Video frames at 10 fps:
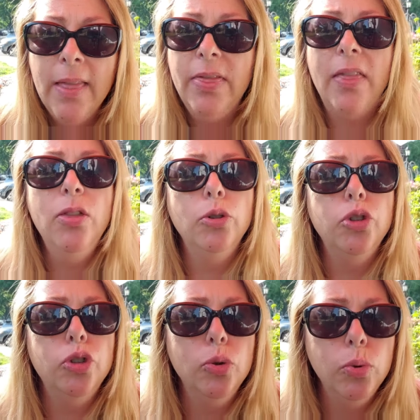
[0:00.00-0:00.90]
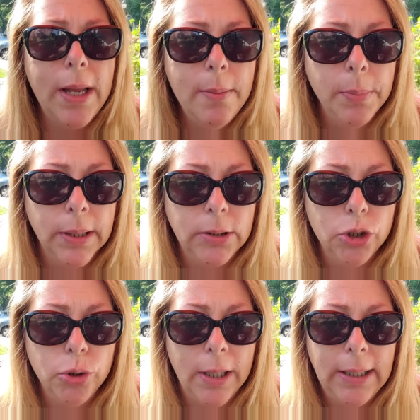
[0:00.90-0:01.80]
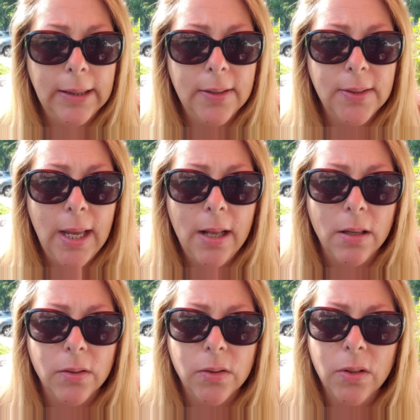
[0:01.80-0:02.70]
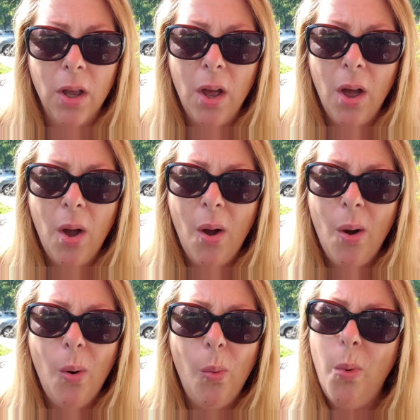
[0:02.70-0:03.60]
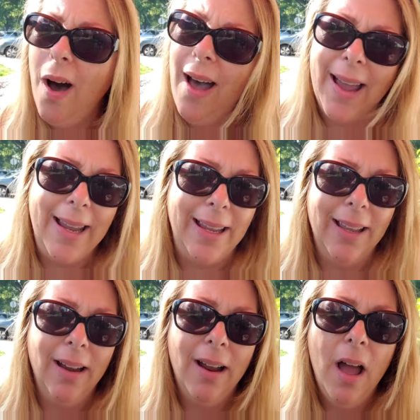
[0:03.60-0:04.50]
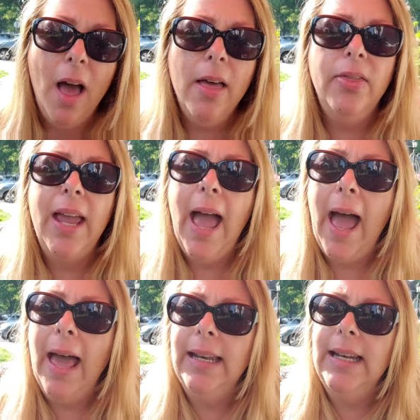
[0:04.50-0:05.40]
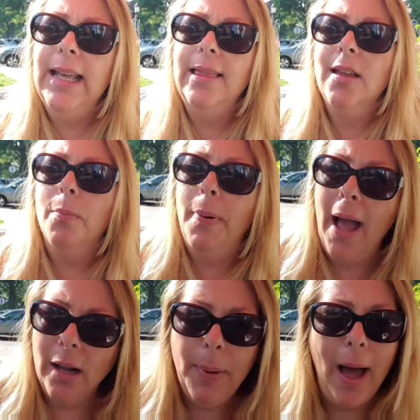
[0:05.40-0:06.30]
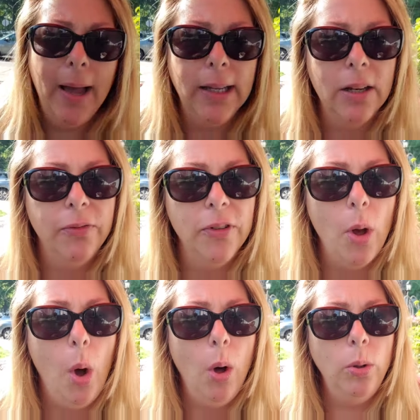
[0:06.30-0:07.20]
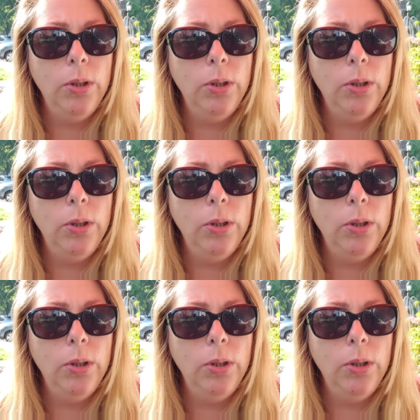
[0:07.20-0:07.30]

Then they're scrambling to try to get the sales. Why? They had it in their back pocket for the whole